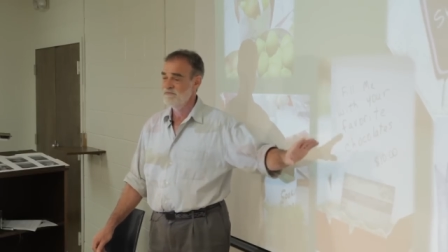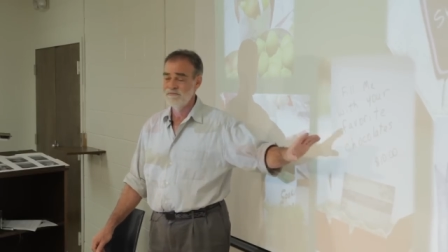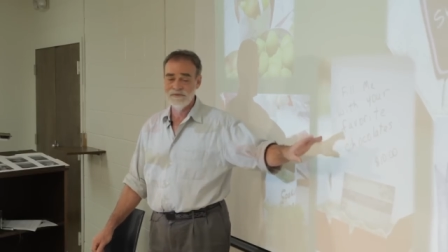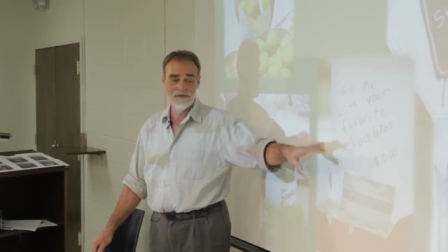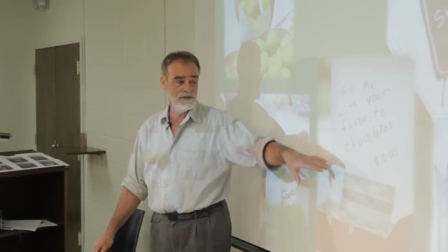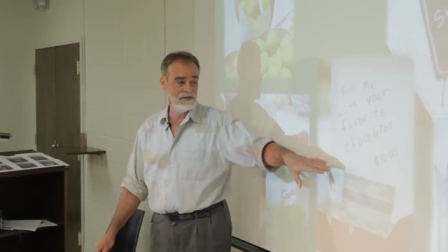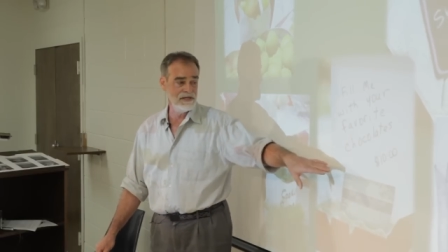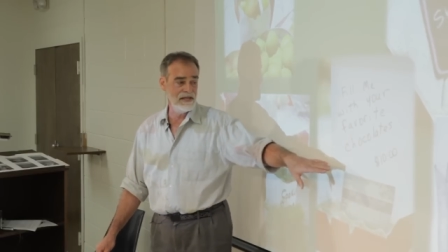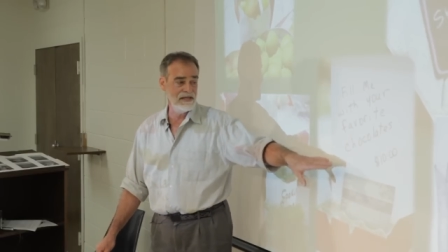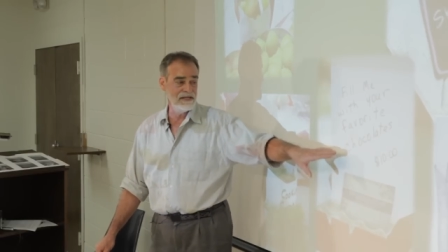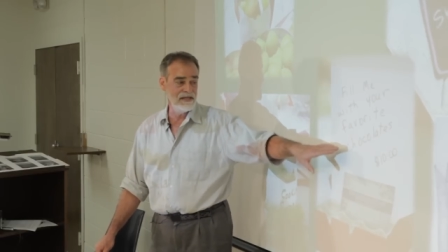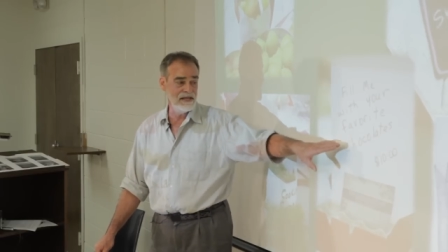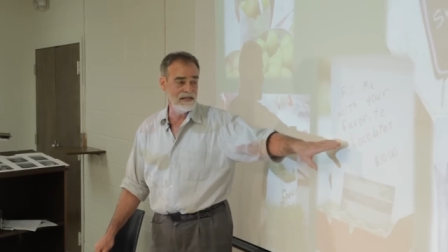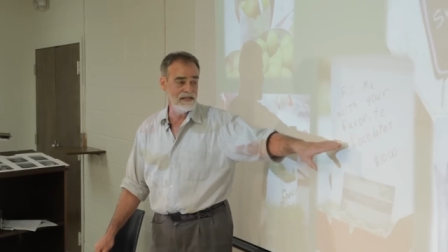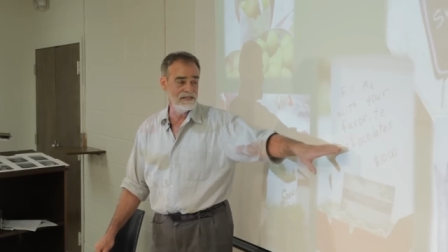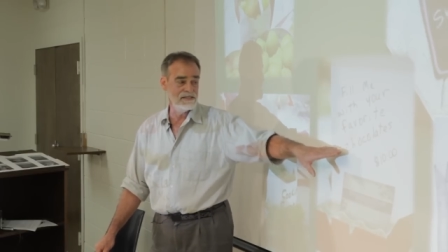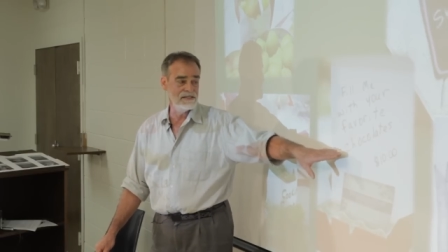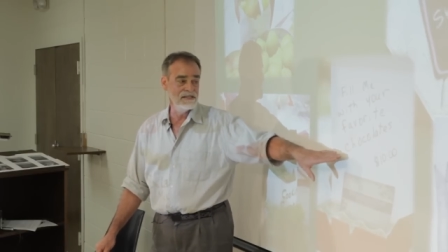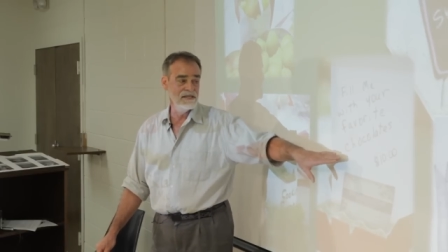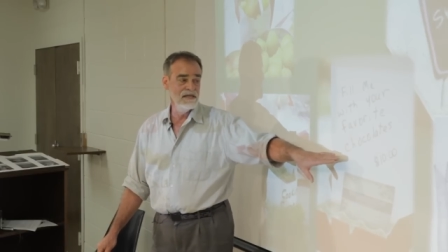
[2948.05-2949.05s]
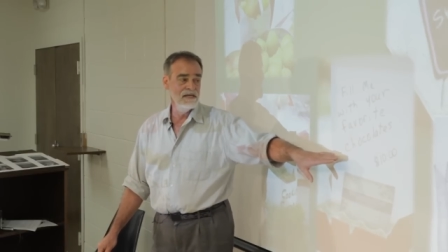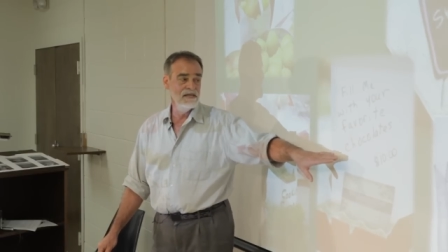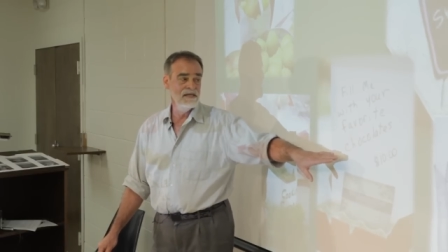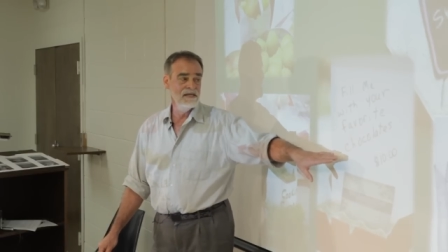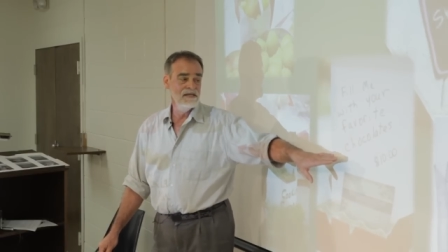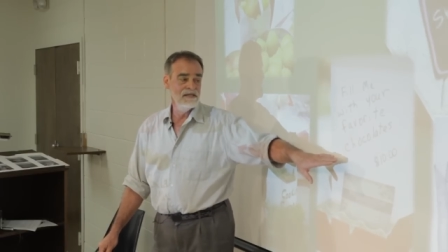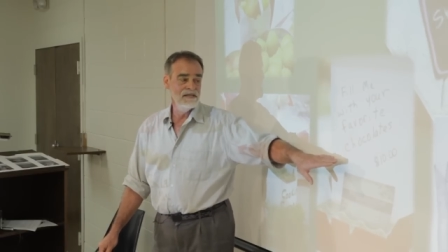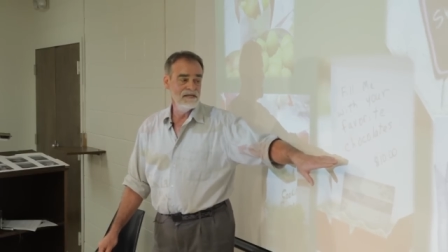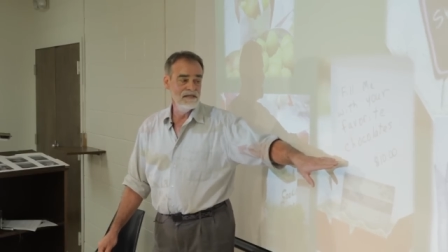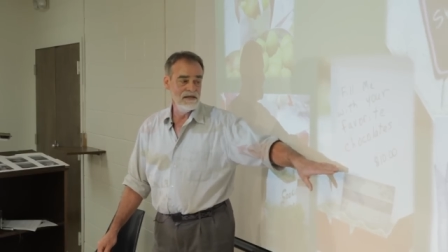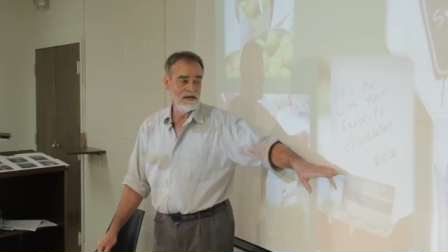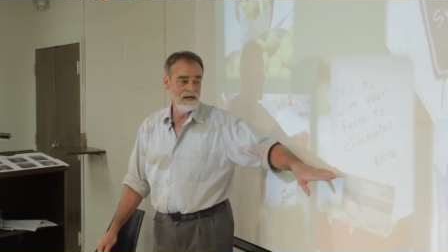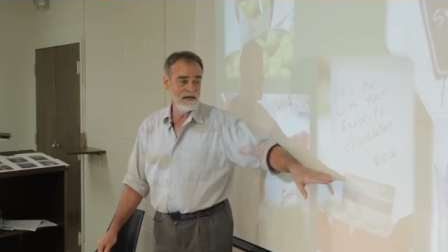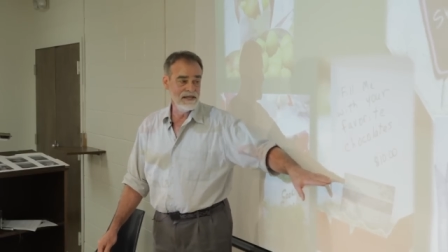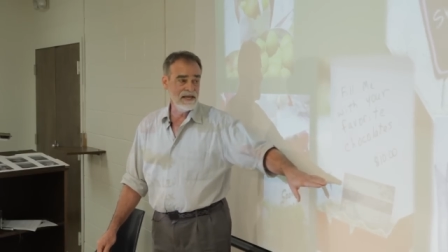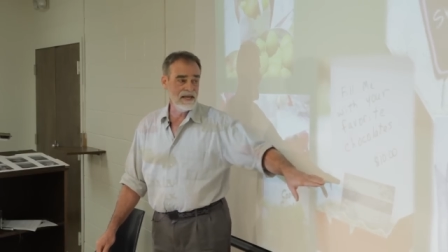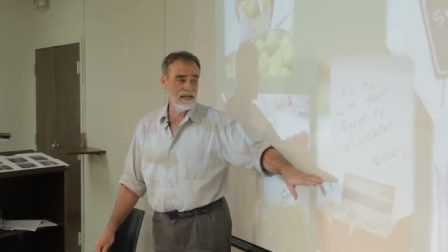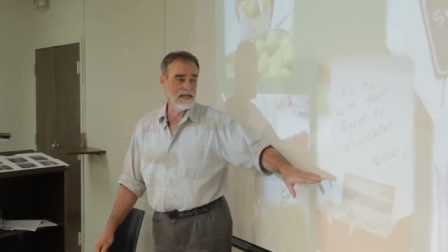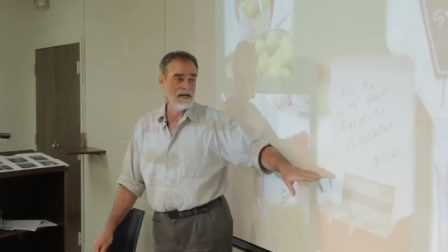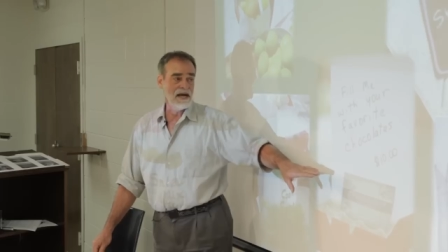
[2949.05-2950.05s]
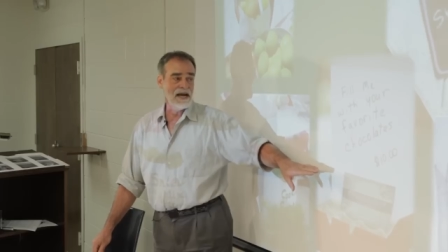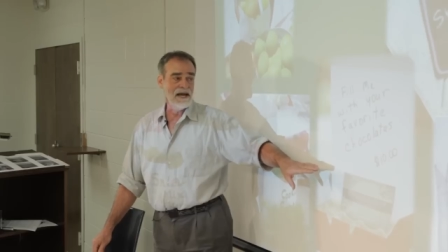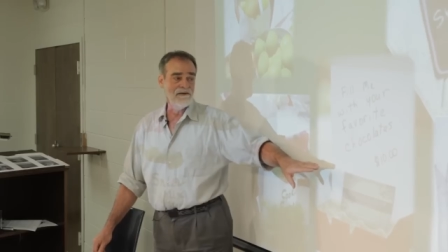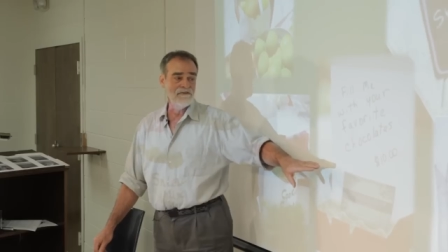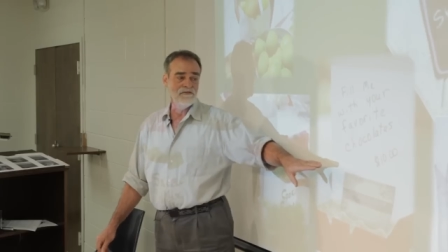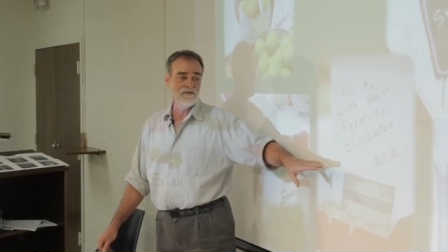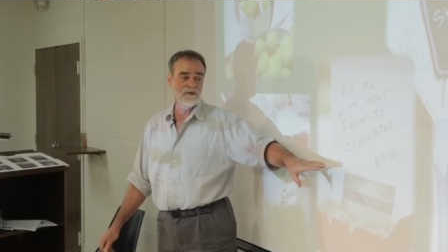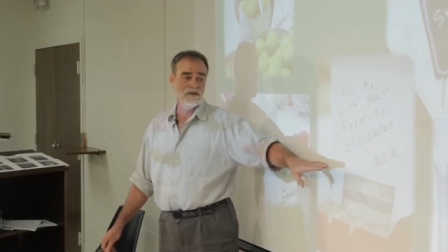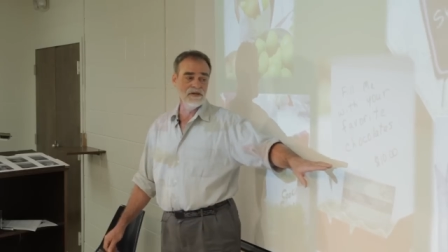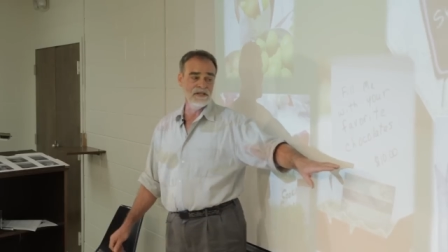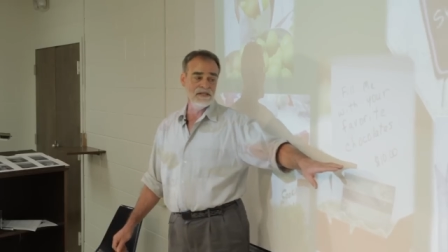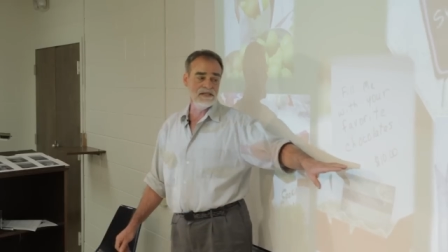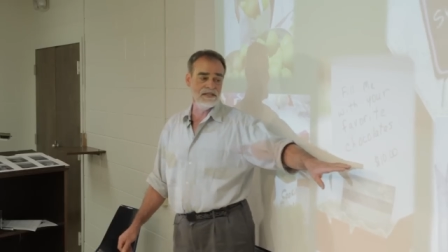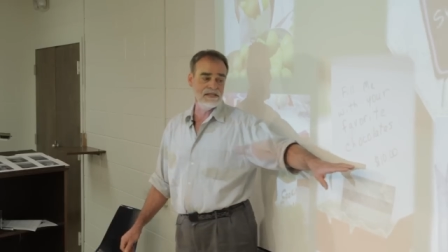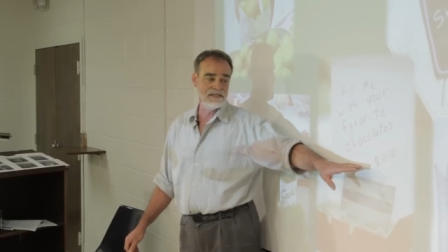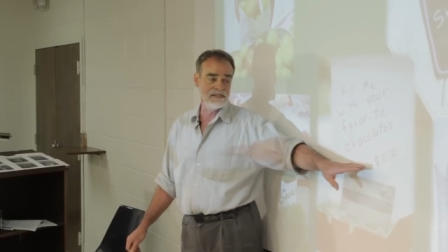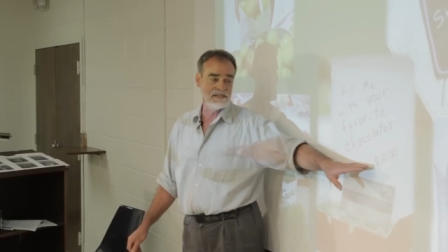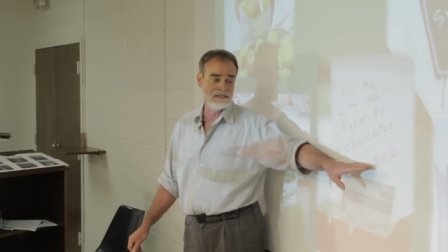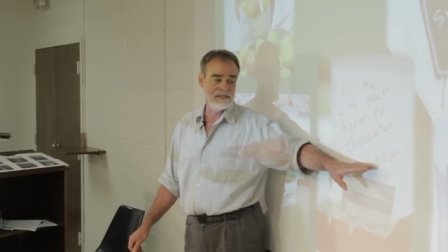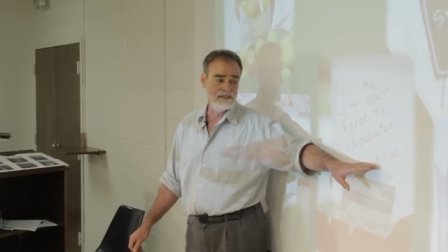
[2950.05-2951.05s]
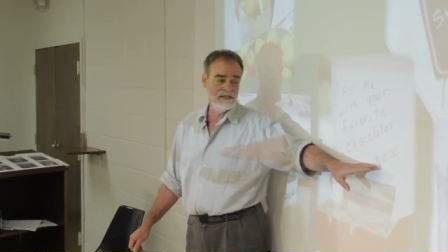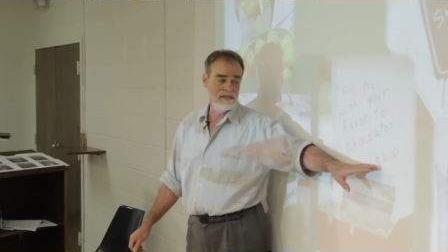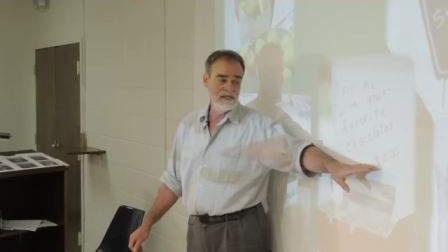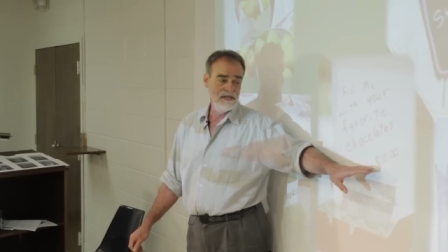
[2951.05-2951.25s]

Here, and, and it's, again, I have a feeling that this is,